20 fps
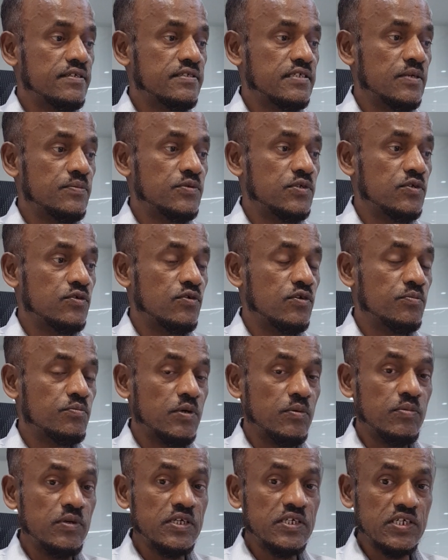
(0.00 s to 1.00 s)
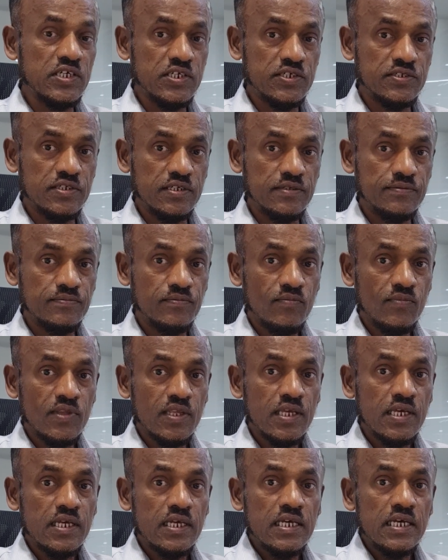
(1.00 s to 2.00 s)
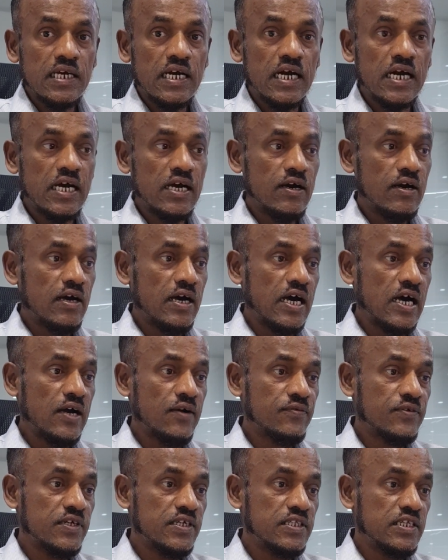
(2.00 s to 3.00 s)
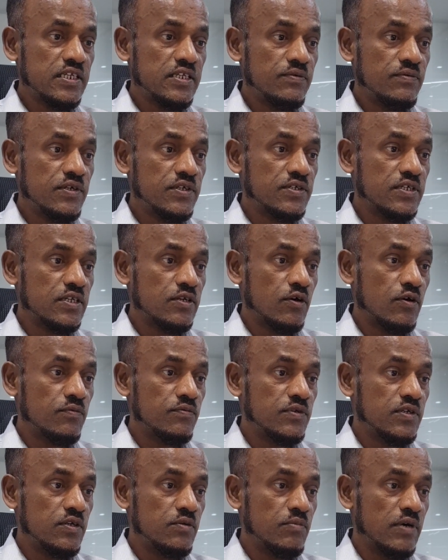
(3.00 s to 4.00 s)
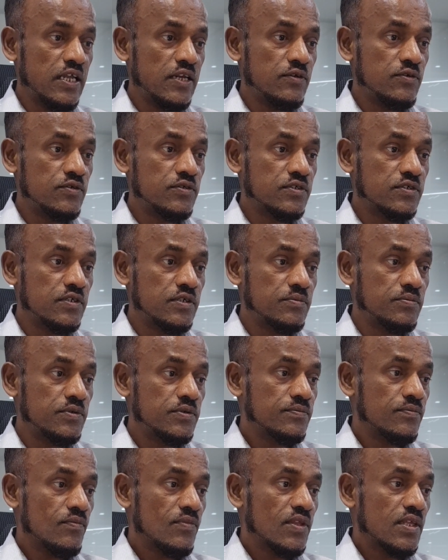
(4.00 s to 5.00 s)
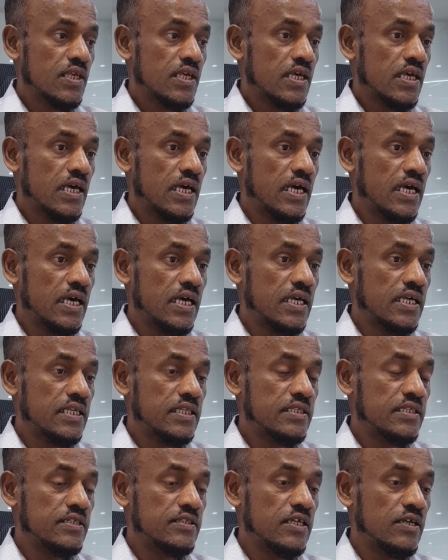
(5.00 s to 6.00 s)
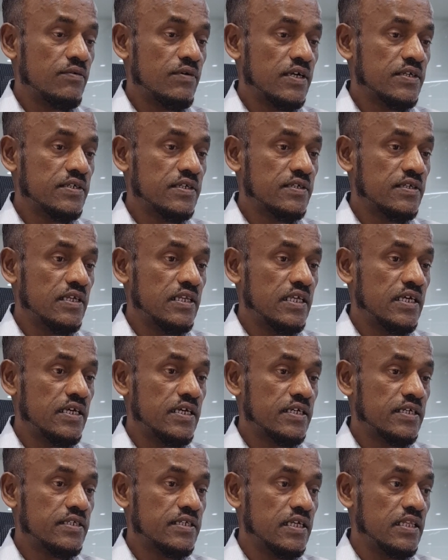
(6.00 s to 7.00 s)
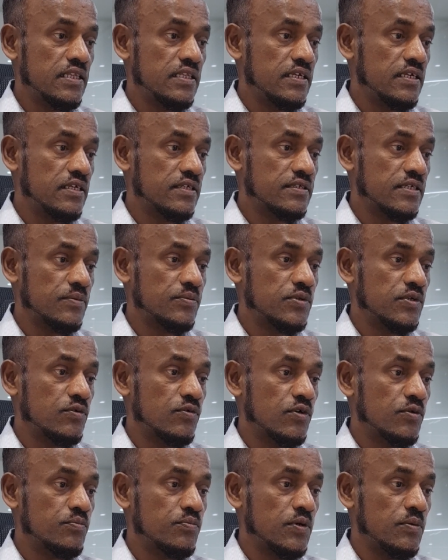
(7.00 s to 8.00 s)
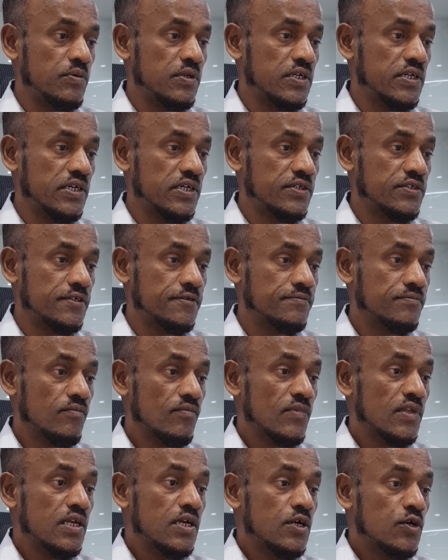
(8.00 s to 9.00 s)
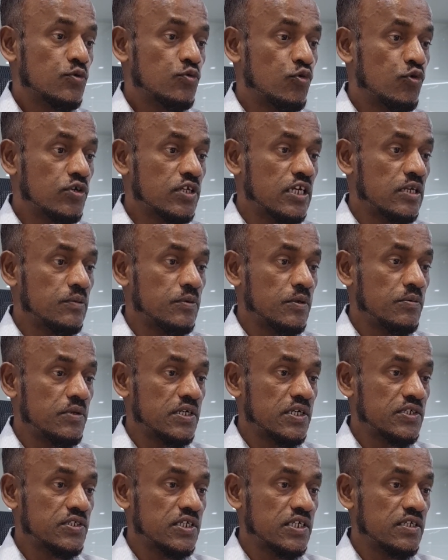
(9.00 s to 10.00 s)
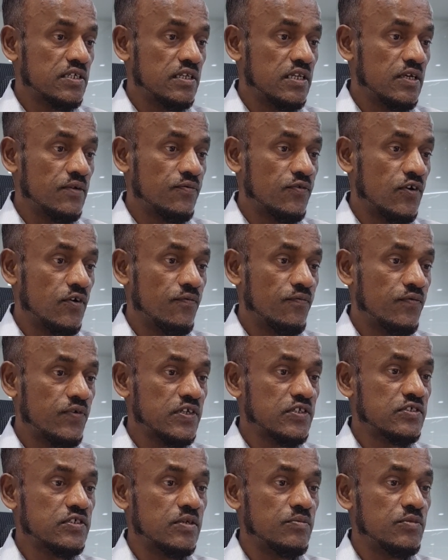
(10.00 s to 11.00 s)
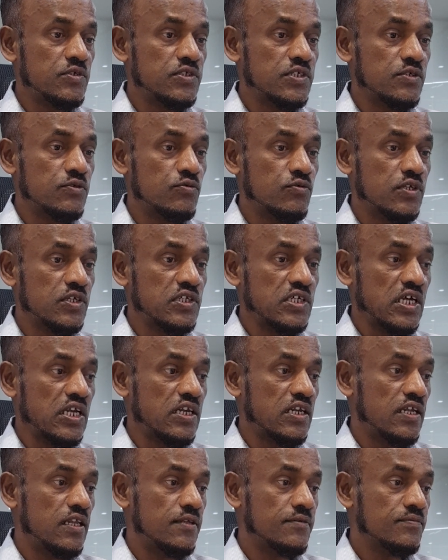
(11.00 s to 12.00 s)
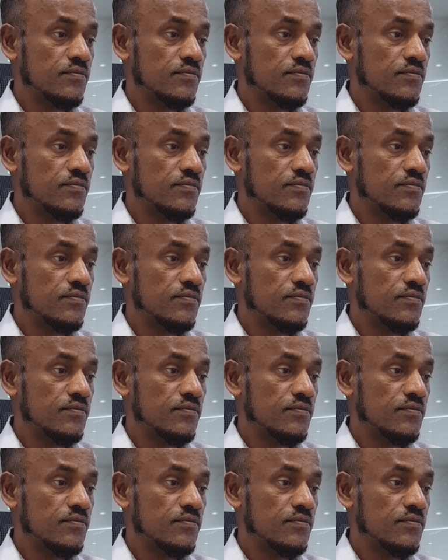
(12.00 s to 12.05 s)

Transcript: subsequent publication. After the revision of the manuscript, there was a delay till the subsequent publication. Total publication delay from first submission to the journal